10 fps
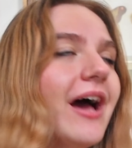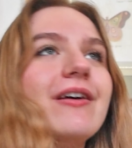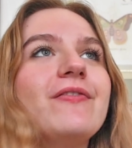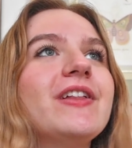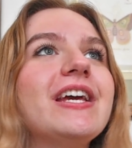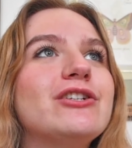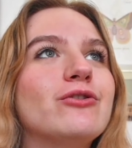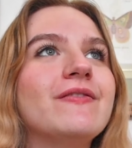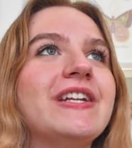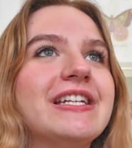I feel like I
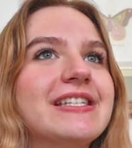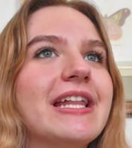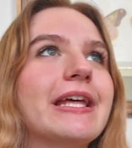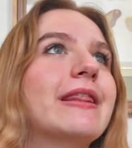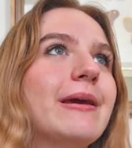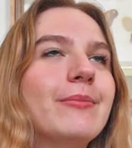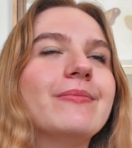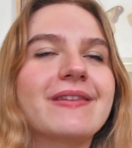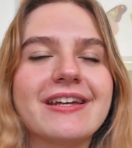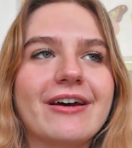don't even need to say, like, they,
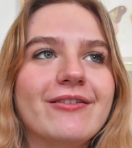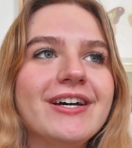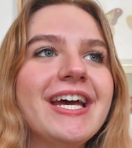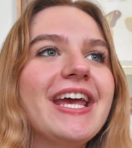you know,